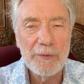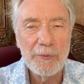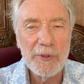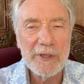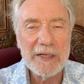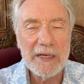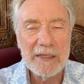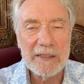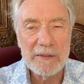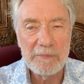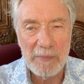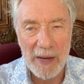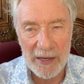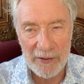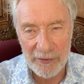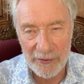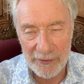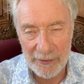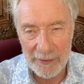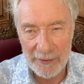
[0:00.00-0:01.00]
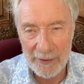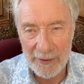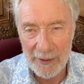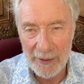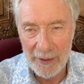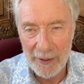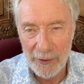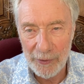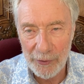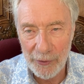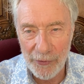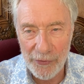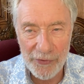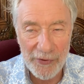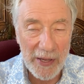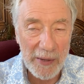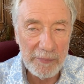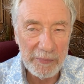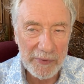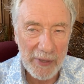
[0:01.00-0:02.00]
can imagine the
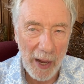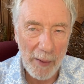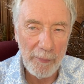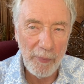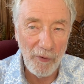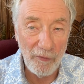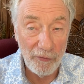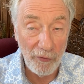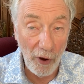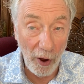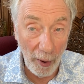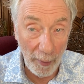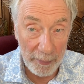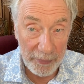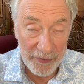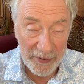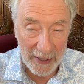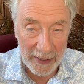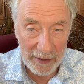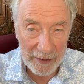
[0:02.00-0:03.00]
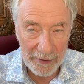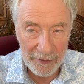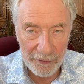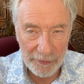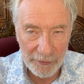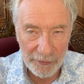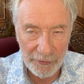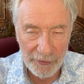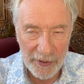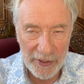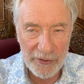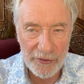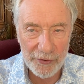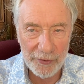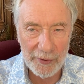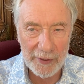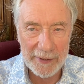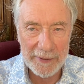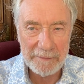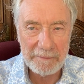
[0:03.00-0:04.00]
same type of object
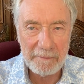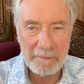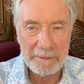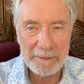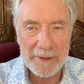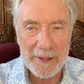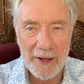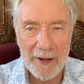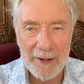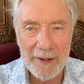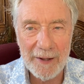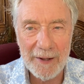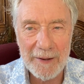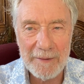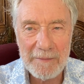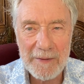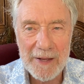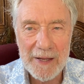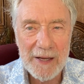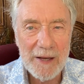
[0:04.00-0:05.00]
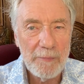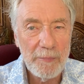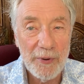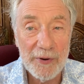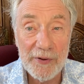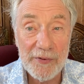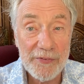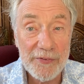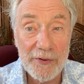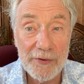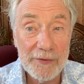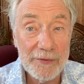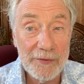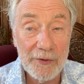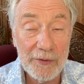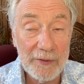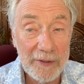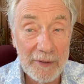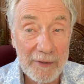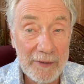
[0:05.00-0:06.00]
visually, but it's a
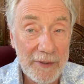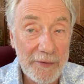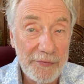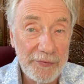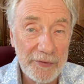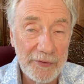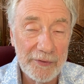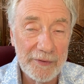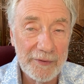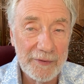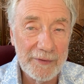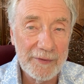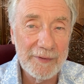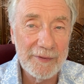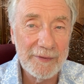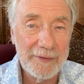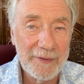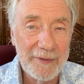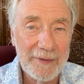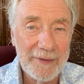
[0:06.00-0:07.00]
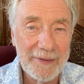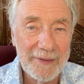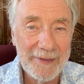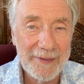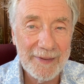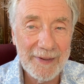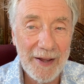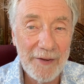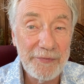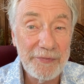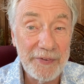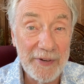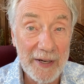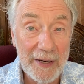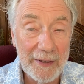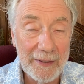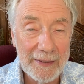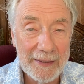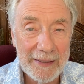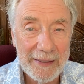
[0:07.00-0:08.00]
total different
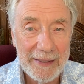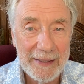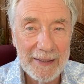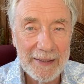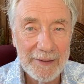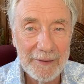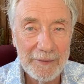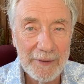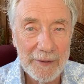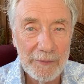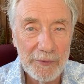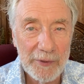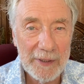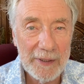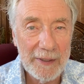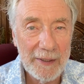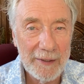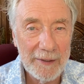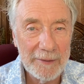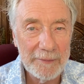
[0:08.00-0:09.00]
affair when we